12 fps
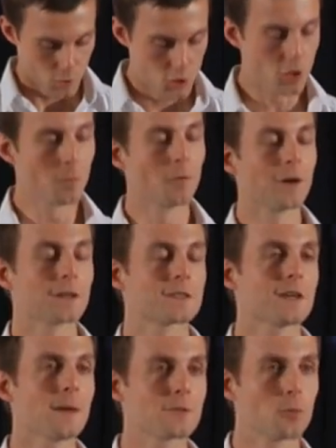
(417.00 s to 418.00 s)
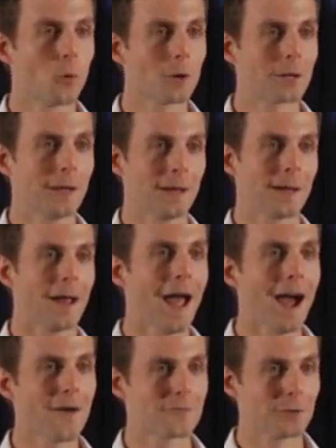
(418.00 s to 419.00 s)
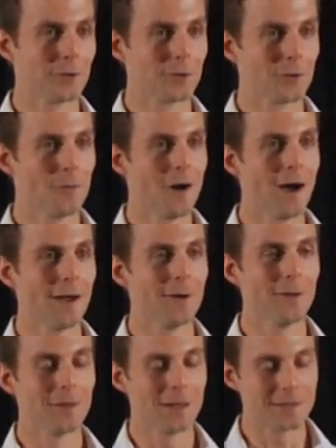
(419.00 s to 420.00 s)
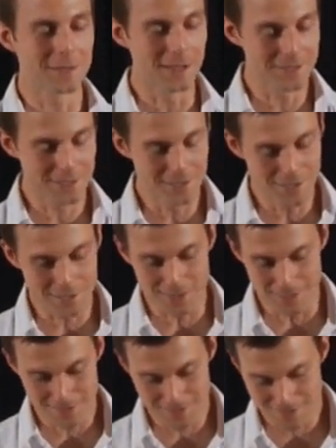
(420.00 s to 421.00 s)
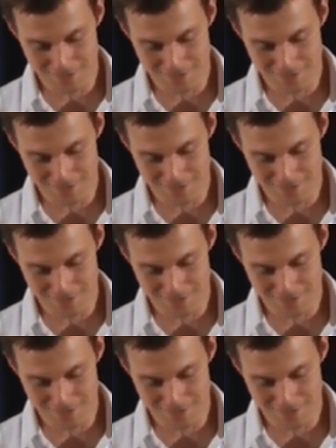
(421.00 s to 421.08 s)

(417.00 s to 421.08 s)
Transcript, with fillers: Turmeric stops working after a little while. It doesn't, it doesn't,